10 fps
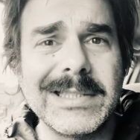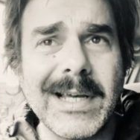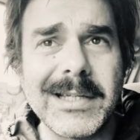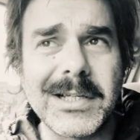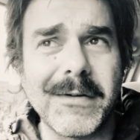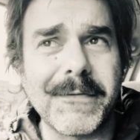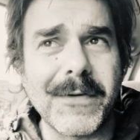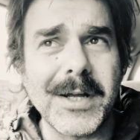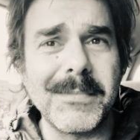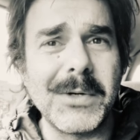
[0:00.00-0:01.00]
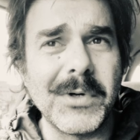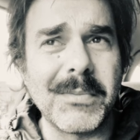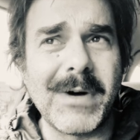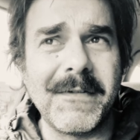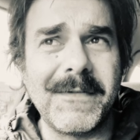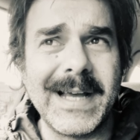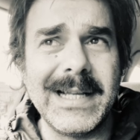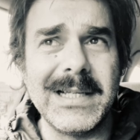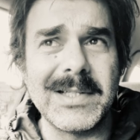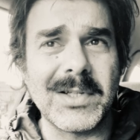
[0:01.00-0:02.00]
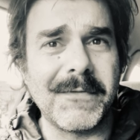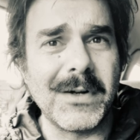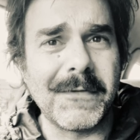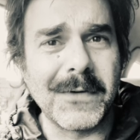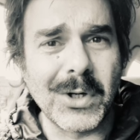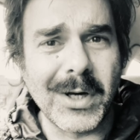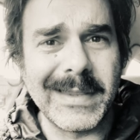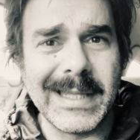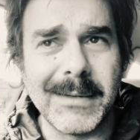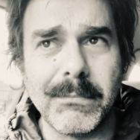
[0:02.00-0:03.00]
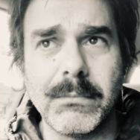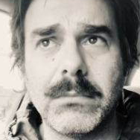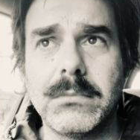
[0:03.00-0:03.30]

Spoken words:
"Don't confront me with my failures, I've not forgotten them."